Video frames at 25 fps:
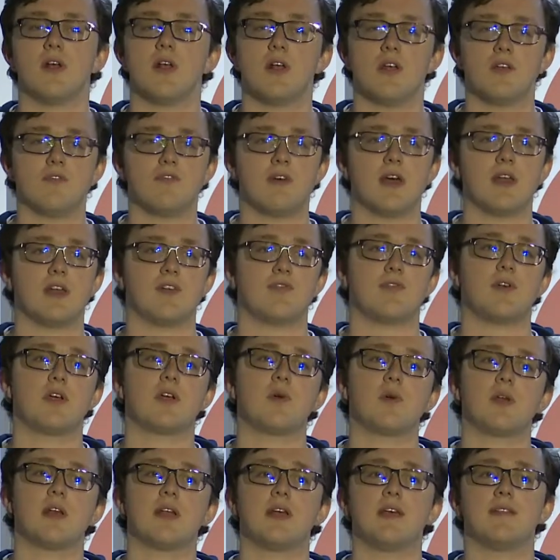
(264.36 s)
fairly
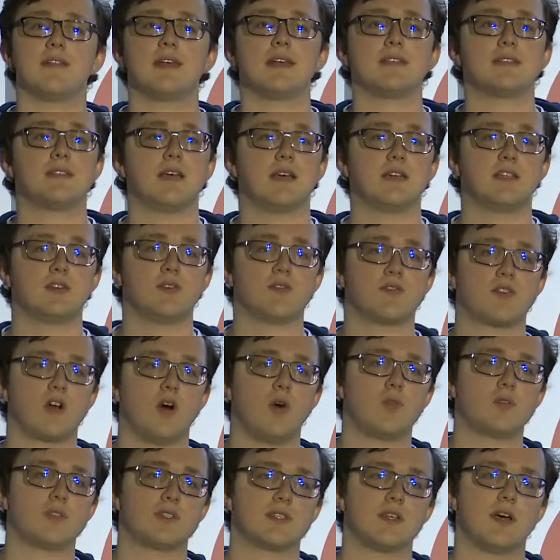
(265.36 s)
frequently, and that's the idea of
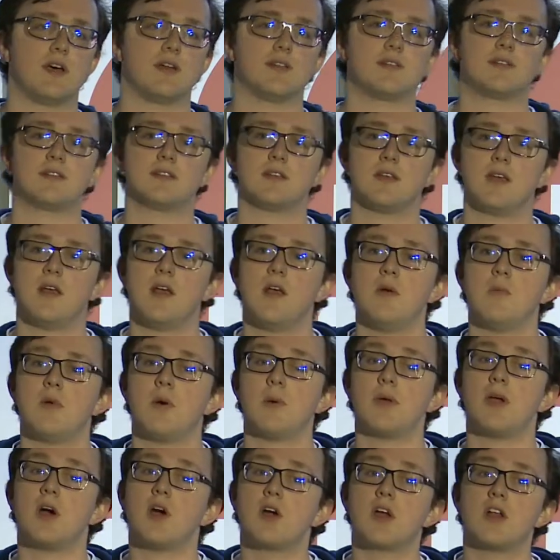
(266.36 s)
cold starts. But
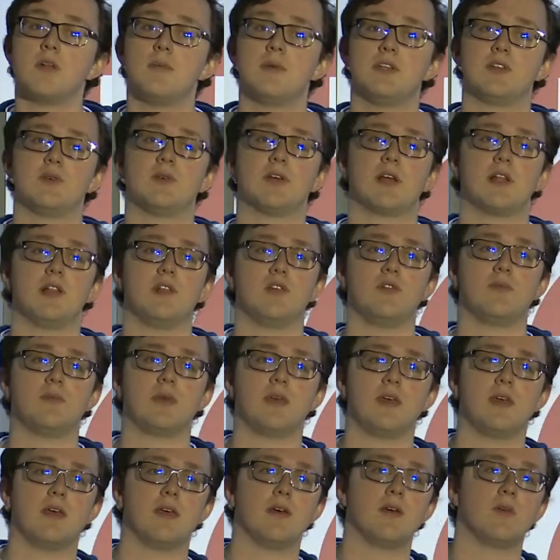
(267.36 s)
we are going to be doing a loop
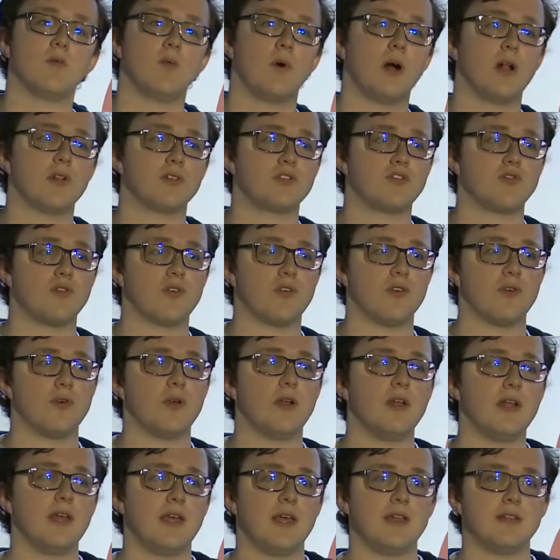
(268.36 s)
here, while true,
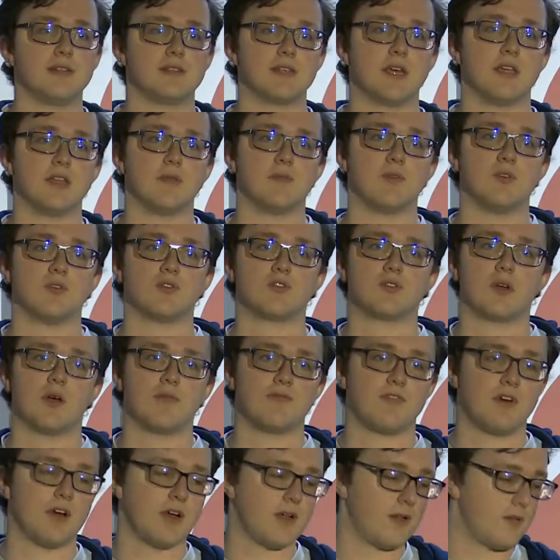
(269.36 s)
inside the Bootstrap
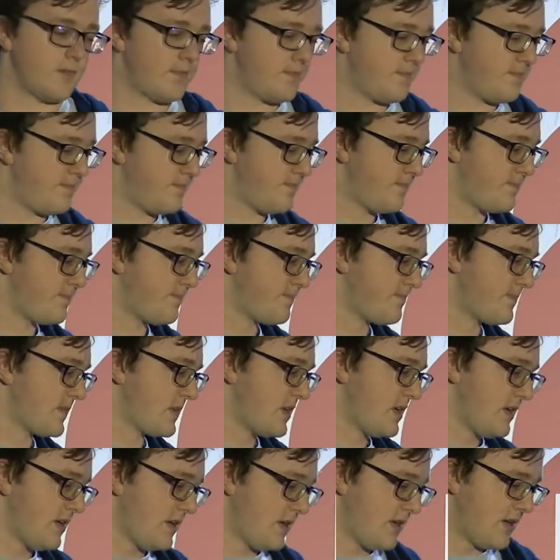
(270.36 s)
file.
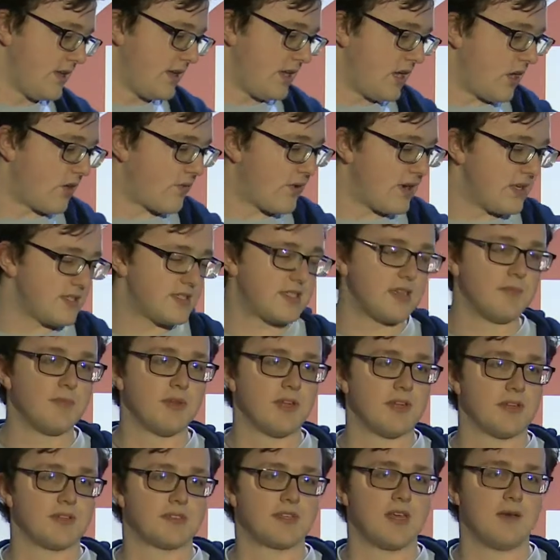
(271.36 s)
Now, a really
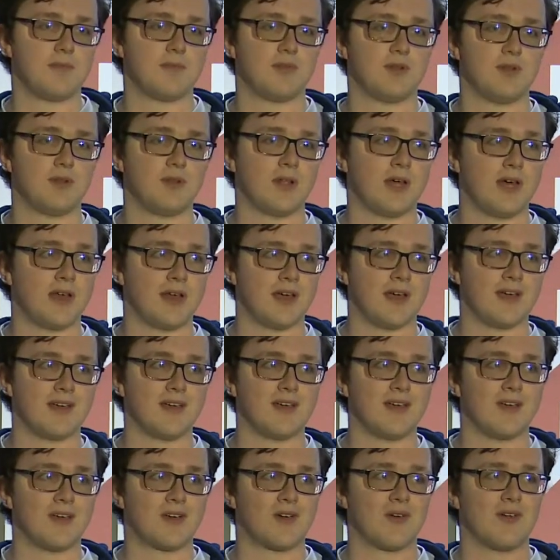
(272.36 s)
simple example, and I
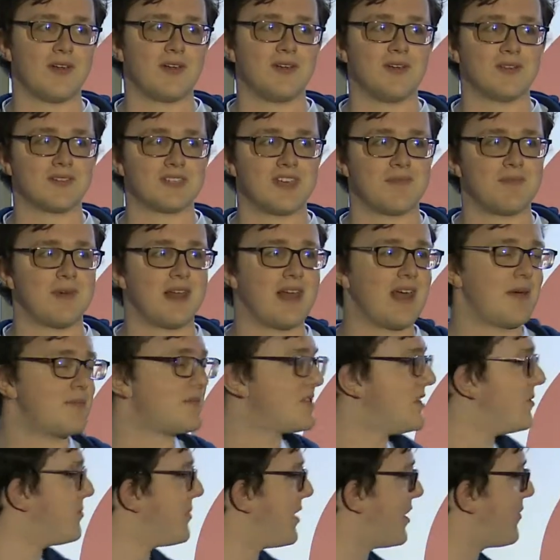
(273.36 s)
agreed not to have my
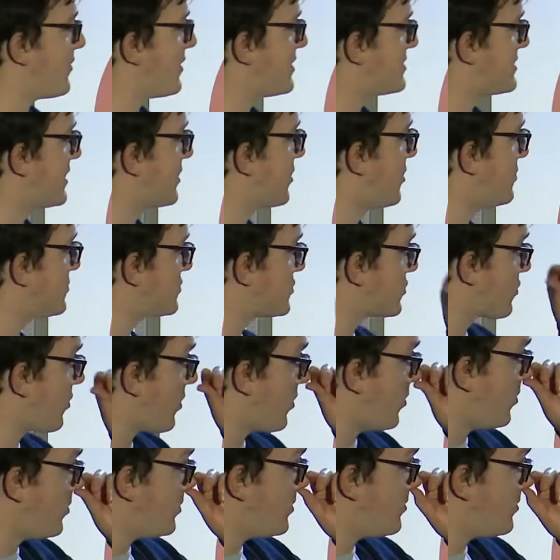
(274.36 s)
laptop, but I realized I can't scroll,